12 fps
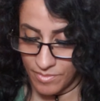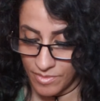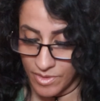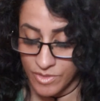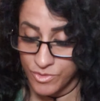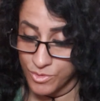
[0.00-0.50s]

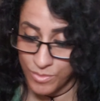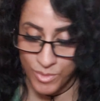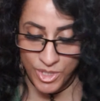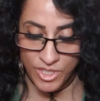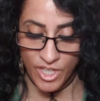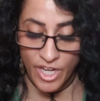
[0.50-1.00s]
Got 2
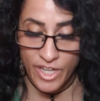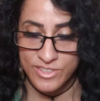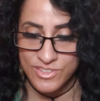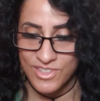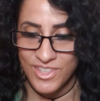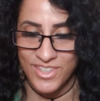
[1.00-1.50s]
more
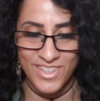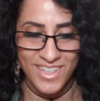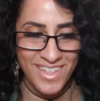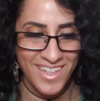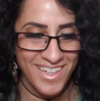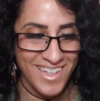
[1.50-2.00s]
cards.
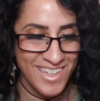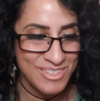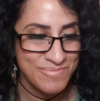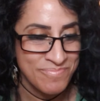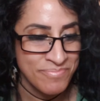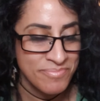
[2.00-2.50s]

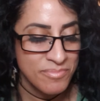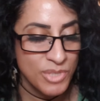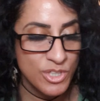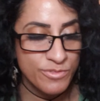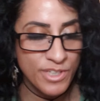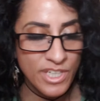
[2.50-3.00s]

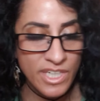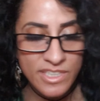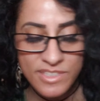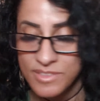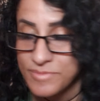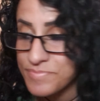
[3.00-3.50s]

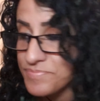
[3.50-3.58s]
Perfect.